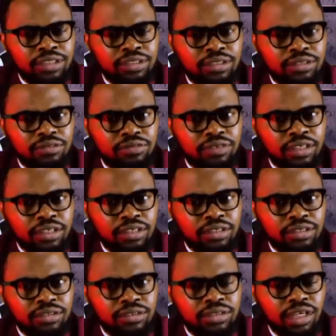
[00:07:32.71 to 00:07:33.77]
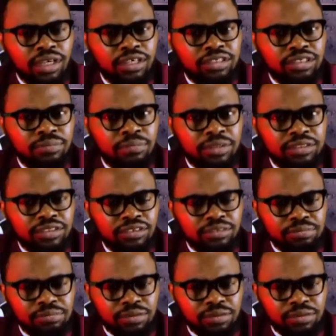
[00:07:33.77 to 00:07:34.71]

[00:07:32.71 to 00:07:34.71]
Angel fake, challenged the person of